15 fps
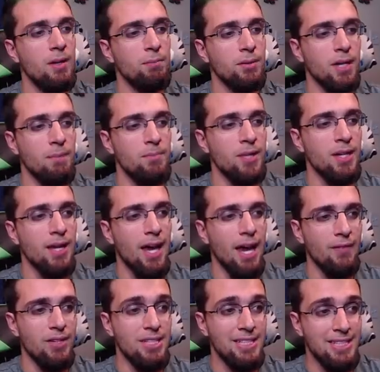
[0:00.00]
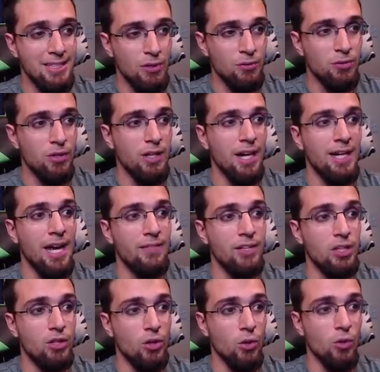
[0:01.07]
But having a silver and having
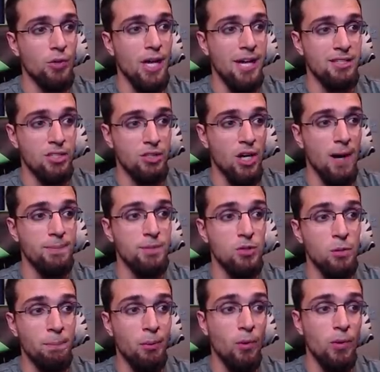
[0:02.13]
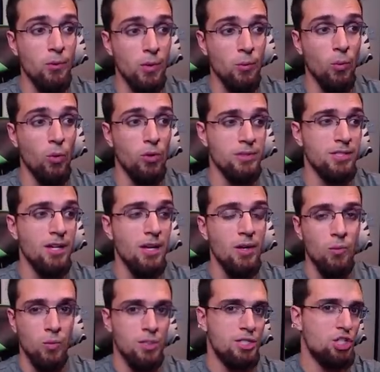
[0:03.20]
a gold as a top two point rewards
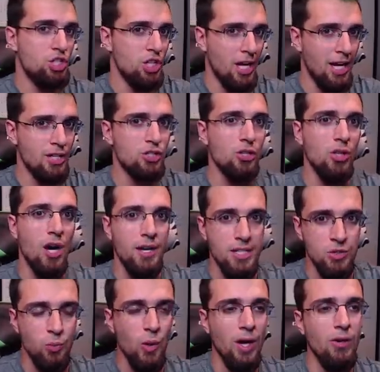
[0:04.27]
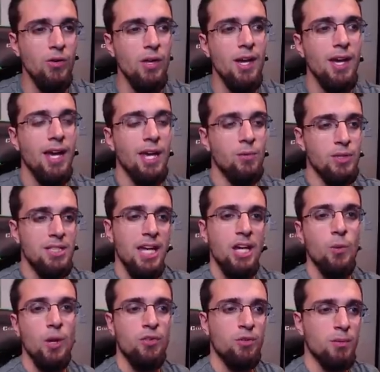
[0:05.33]
would change a lot as well and would take
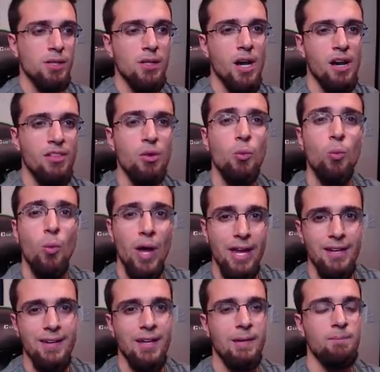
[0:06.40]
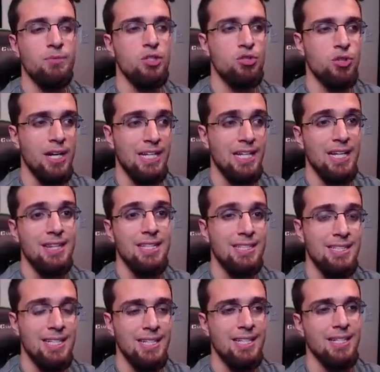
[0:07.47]
away from a lot of the waiting to try to get these
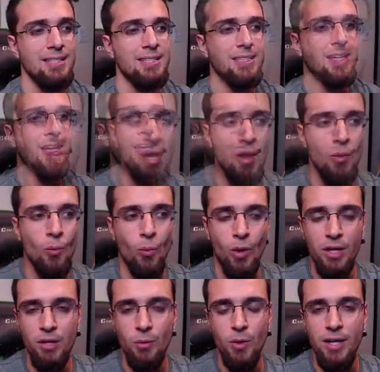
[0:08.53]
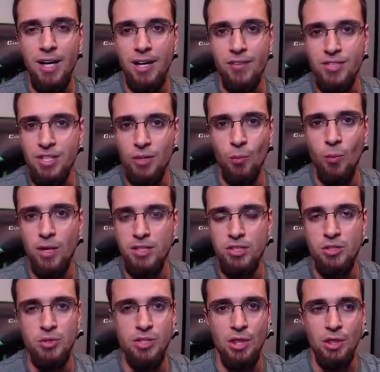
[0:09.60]
tickets we're going to run out of tier 1s,
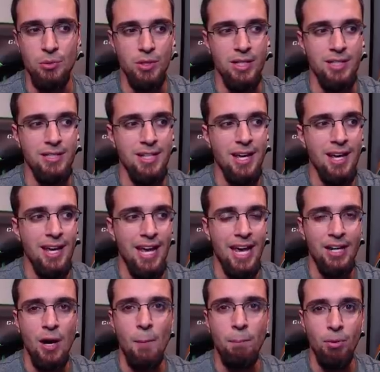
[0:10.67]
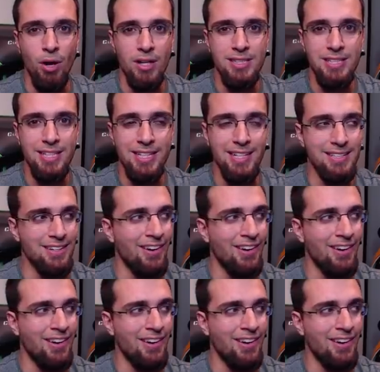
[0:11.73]
2s, and 3s, and our bronze tickets